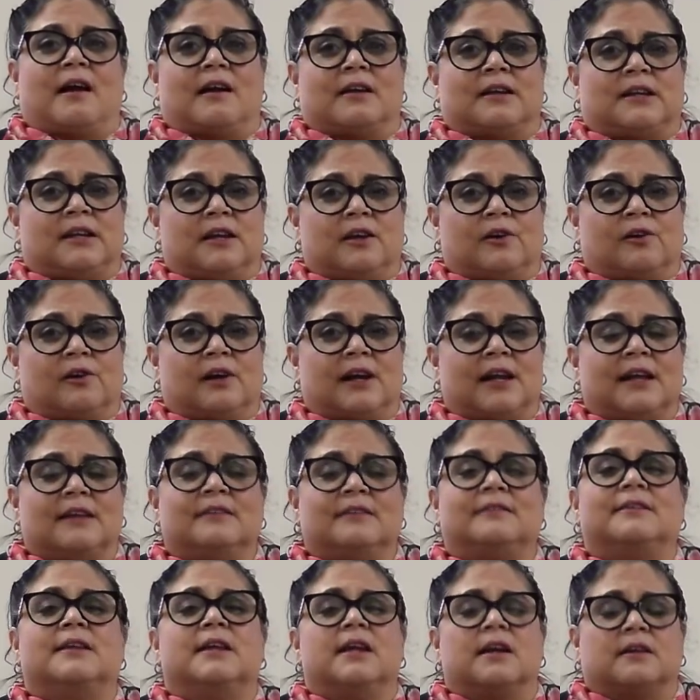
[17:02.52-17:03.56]
hearings,
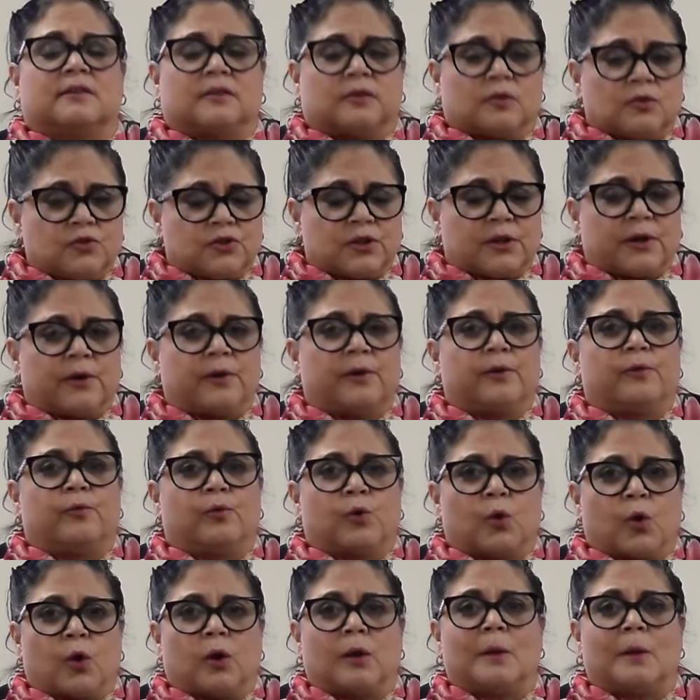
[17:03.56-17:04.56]
the exclusionary rule